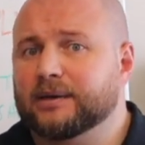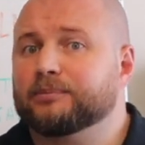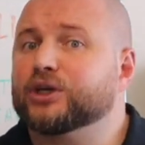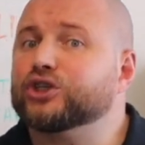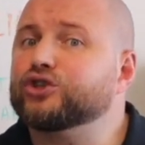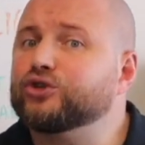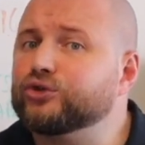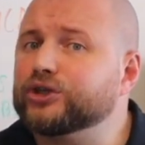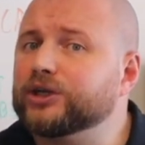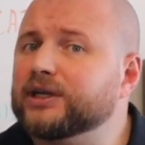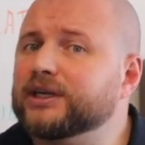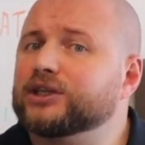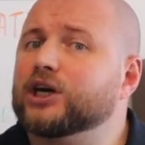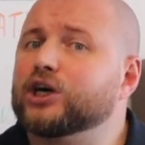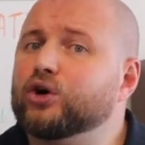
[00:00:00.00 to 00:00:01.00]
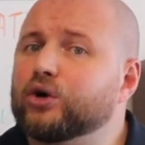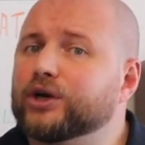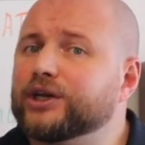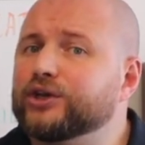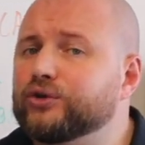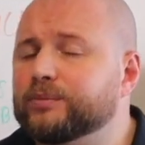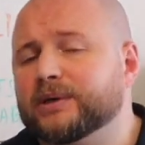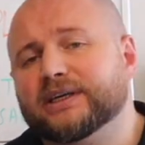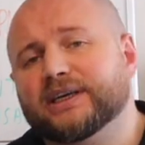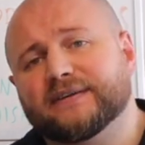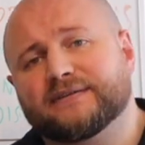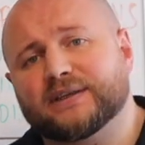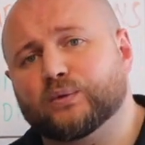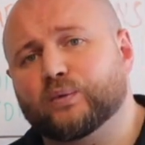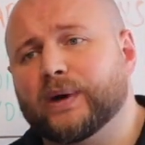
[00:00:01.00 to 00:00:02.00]
Because usually the longer you've been
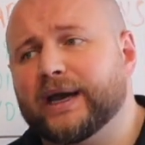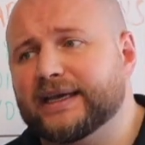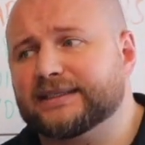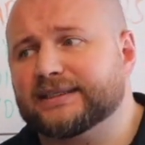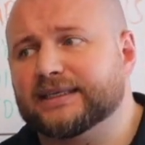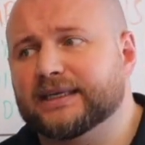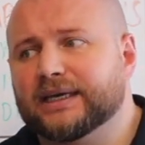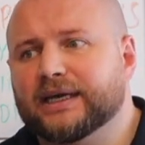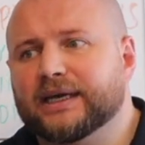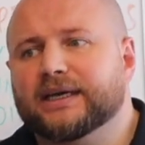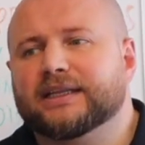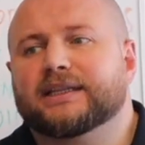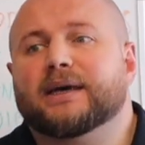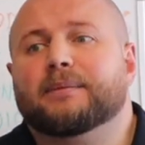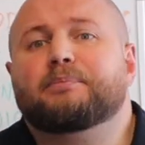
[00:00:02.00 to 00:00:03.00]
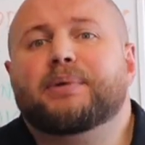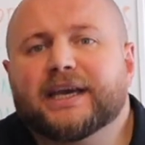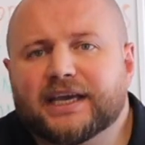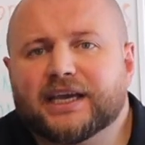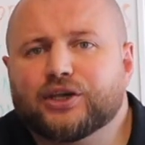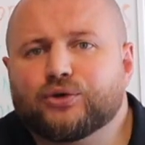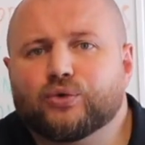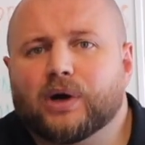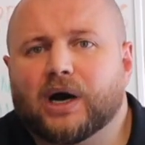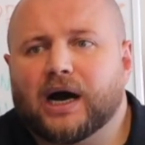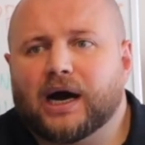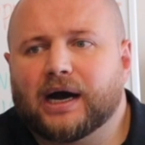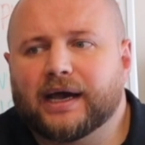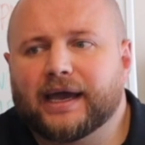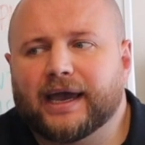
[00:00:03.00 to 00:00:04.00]
lifting weights, the bigger you
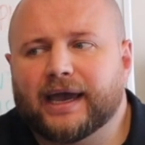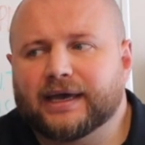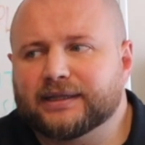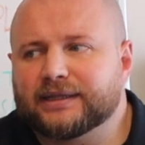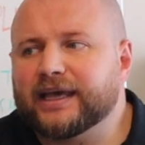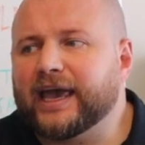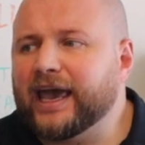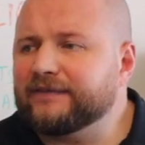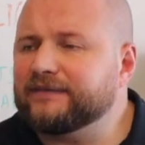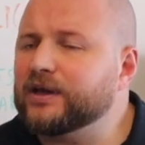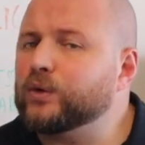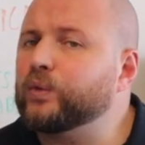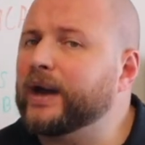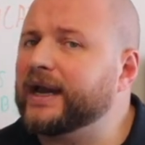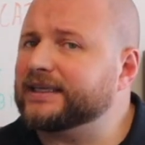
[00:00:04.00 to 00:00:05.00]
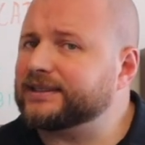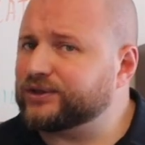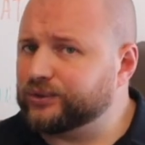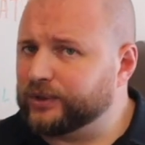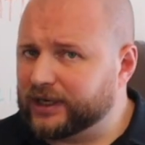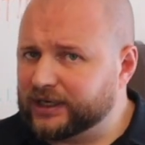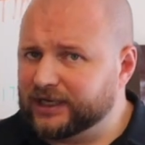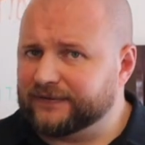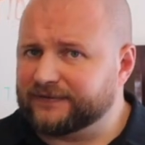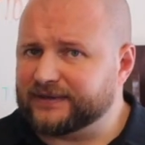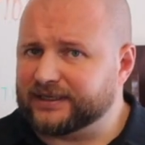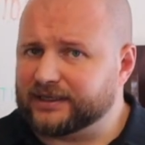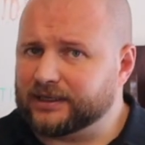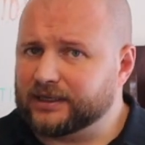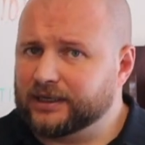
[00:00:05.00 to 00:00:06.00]
are and the heavier weights you are
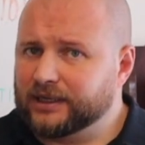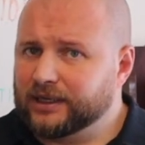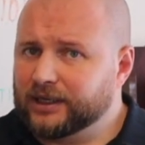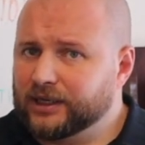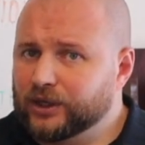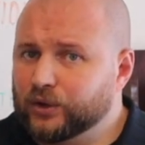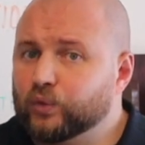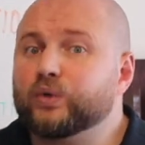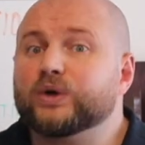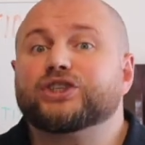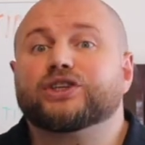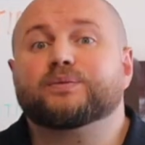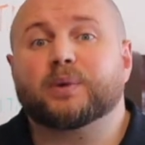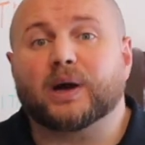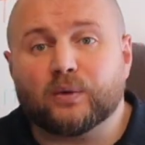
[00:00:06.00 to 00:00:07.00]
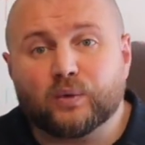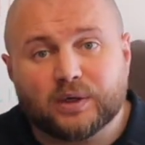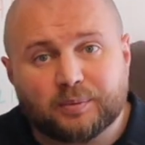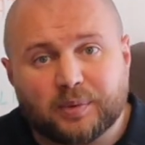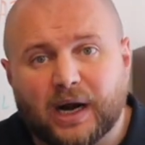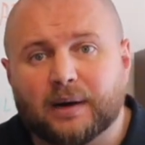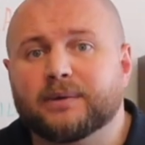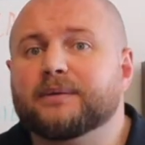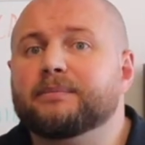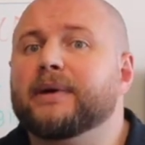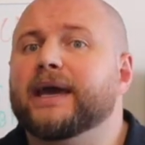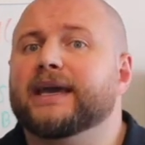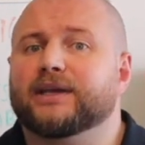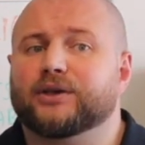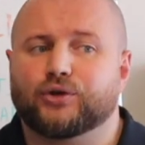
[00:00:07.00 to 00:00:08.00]
lifting, which pro- will probably
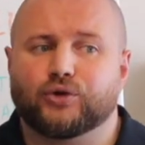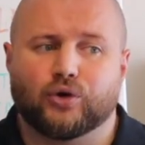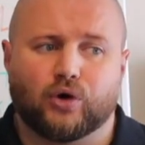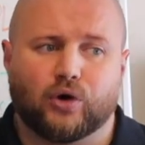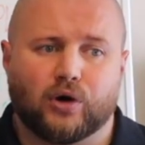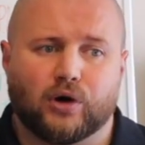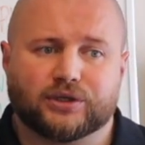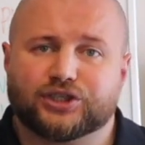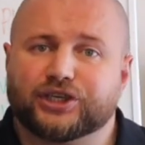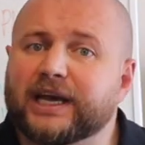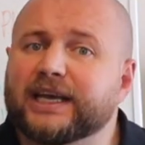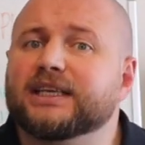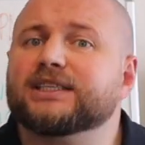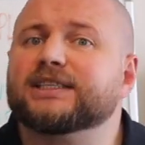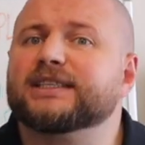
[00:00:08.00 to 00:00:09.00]
make your training